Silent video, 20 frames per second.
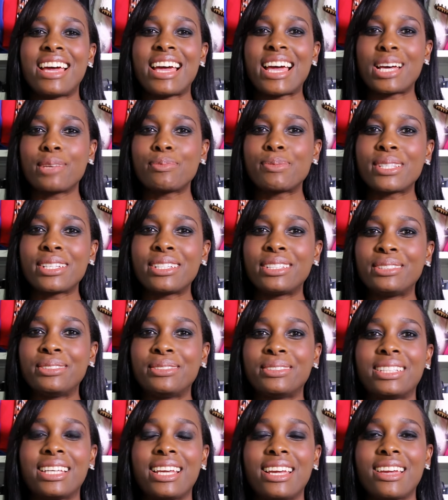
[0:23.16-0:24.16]

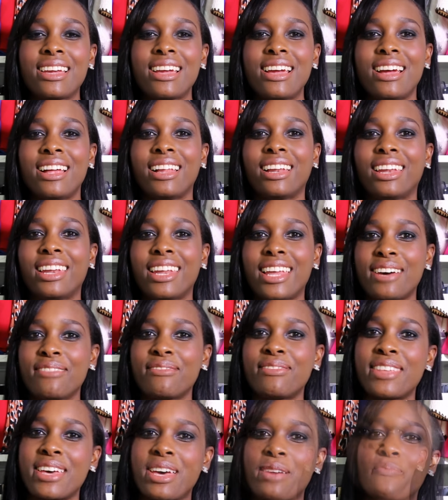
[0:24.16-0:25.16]
absolutely
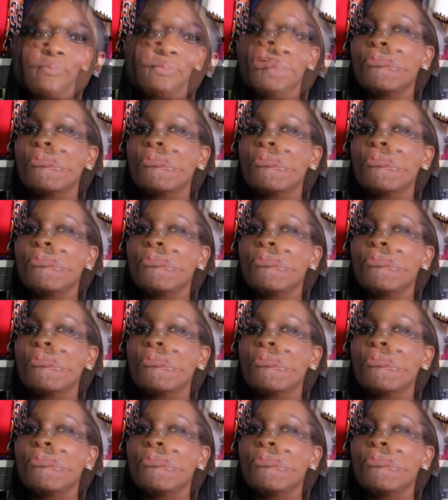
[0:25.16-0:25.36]
love them.